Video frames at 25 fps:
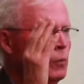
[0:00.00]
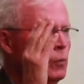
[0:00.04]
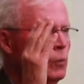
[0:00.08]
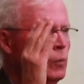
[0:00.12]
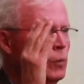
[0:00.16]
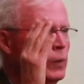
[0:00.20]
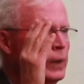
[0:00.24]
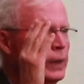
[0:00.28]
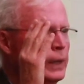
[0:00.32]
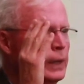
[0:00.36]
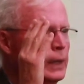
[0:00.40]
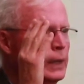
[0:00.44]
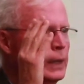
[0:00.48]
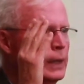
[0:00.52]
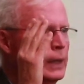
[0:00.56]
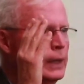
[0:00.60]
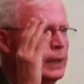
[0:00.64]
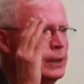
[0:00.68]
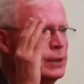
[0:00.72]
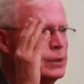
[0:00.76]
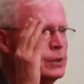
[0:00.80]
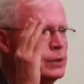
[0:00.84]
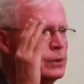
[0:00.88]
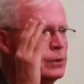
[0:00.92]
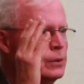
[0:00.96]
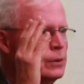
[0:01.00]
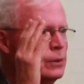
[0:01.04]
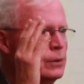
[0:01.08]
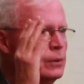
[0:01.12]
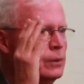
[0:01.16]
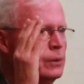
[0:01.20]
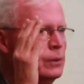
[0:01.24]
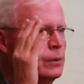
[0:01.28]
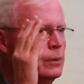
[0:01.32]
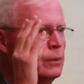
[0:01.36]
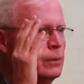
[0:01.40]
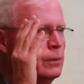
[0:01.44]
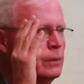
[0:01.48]
we need
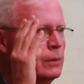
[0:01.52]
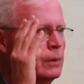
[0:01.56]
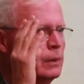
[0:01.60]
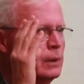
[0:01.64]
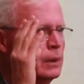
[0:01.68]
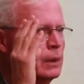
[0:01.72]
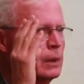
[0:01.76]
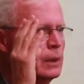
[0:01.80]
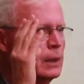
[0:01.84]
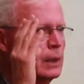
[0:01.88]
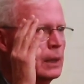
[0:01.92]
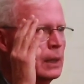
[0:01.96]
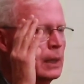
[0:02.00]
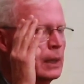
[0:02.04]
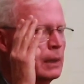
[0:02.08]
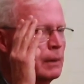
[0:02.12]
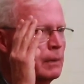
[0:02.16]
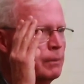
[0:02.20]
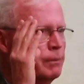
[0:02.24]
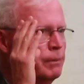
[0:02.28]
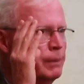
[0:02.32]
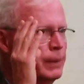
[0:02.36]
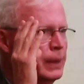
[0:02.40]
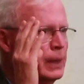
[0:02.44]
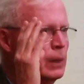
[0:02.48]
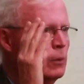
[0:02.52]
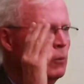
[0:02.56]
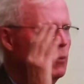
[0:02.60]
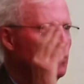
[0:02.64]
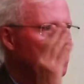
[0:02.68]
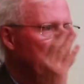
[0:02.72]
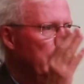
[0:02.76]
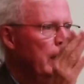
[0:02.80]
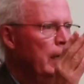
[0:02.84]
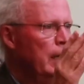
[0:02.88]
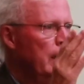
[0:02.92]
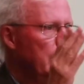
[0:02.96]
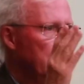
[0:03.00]
to be
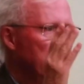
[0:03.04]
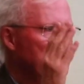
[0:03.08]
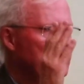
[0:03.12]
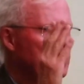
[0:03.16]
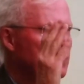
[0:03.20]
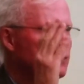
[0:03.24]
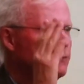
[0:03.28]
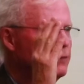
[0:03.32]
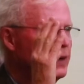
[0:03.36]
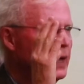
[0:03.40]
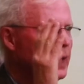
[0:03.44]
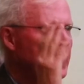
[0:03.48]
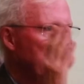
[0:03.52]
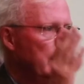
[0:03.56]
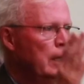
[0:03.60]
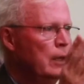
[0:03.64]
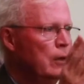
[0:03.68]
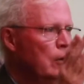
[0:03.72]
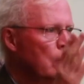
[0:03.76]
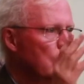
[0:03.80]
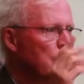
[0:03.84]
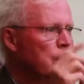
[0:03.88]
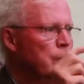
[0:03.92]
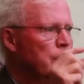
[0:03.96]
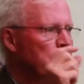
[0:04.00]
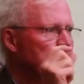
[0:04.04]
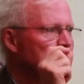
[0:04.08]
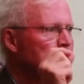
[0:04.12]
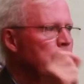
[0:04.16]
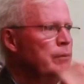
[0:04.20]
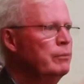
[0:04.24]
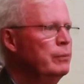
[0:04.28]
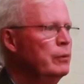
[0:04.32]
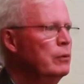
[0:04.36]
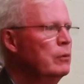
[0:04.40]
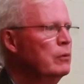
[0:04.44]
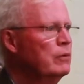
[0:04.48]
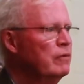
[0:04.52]
aware of hanging on to the
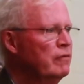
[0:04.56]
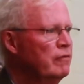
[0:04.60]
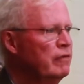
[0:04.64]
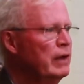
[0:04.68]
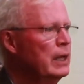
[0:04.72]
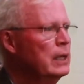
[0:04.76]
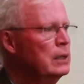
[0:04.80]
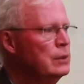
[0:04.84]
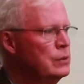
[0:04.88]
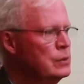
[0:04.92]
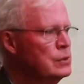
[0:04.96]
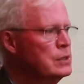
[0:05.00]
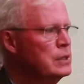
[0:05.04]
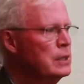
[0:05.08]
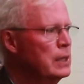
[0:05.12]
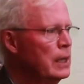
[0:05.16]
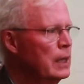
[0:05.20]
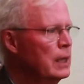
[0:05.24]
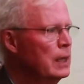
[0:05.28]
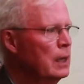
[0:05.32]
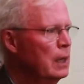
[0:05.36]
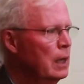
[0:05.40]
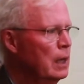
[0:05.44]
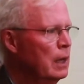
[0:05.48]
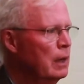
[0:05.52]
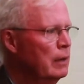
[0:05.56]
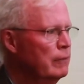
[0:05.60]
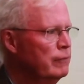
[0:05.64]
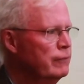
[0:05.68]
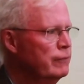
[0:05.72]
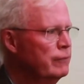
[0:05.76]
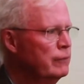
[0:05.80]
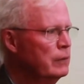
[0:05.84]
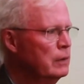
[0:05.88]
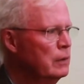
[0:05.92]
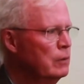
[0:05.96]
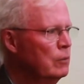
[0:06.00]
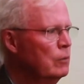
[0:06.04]
important values in our
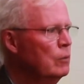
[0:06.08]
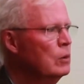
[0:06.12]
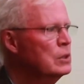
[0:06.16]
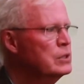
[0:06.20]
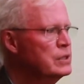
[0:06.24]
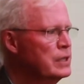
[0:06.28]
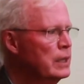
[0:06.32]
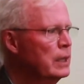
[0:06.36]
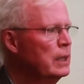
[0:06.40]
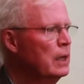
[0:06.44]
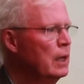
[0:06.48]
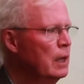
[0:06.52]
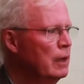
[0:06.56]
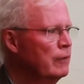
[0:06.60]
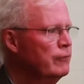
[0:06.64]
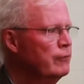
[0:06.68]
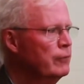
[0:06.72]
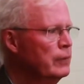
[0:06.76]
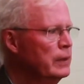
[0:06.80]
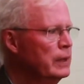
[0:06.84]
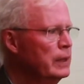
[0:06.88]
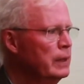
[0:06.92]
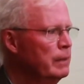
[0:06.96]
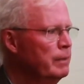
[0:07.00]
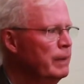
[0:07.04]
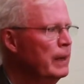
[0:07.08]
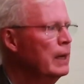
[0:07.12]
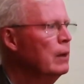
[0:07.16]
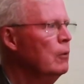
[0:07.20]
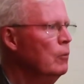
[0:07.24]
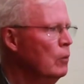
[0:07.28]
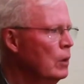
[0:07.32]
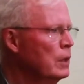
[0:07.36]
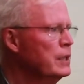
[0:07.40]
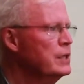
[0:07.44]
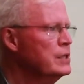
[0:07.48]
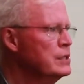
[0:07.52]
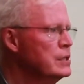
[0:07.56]
life. What's our life really about?
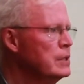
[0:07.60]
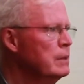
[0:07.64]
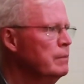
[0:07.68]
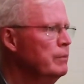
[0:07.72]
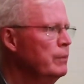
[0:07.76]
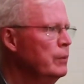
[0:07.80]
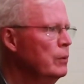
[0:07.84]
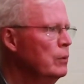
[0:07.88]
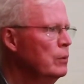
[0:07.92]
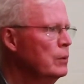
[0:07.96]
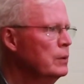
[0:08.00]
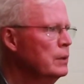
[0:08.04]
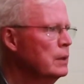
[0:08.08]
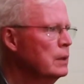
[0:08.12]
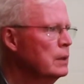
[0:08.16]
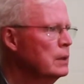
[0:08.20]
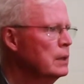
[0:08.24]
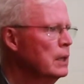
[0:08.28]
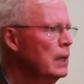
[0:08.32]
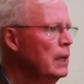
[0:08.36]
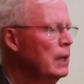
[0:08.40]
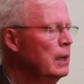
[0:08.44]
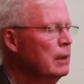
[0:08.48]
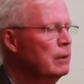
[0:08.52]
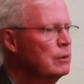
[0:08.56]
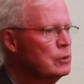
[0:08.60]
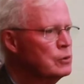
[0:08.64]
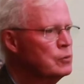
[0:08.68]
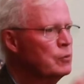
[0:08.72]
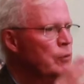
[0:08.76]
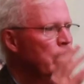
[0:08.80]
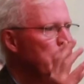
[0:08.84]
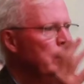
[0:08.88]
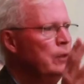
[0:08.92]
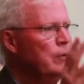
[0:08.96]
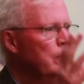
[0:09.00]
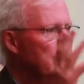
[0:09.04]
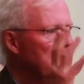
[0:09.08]
What is important? Because
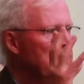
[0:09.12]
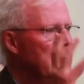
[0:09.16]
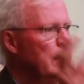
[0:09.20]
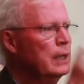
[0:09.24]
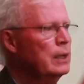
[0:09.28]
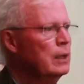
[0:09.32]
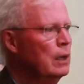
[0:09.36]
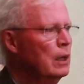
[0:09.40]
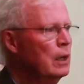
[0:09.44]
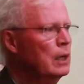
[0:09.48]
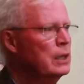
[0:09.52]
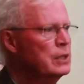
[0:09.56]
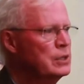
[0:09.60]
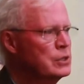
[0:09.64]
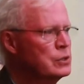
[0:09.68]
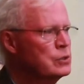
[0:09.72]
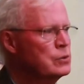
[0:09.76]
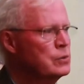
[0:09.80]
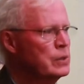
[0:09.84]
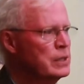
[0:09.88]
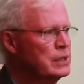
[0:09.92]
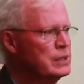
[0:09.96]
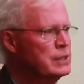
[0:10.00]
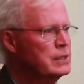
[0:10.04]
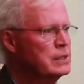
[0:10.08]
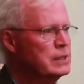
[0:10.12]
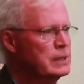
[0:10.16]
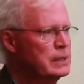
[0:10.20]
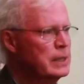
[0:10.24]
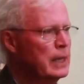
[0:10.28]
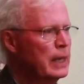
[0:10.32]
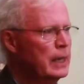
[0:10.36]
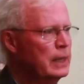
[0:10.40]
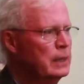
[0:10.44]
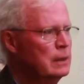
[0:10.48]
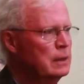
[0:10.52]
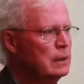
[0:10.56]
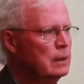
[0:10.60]
when you're in that highly stressed
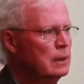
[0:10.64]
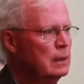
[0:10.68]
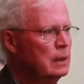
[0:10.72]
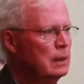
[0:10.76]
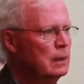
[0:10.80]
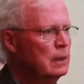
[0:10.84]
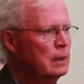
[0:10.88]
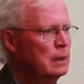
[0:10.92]
state,